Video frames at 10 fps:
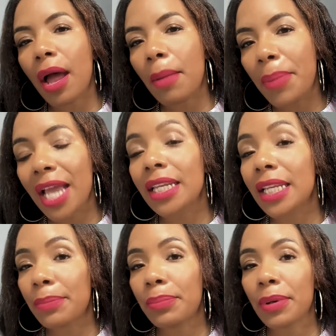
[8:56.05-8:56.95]

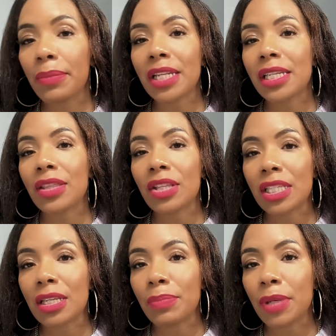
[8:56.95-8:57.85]
Biden implemented
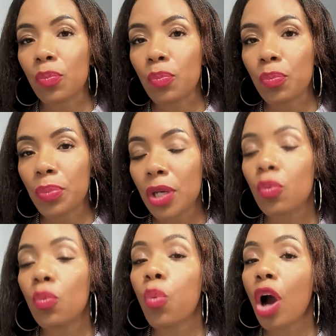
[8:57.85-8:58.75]
the
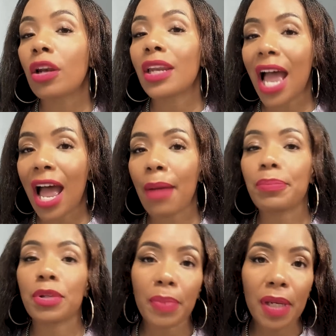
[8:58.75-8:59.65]
CBP-1
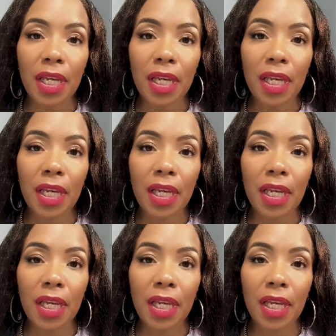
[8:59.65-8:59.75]
app to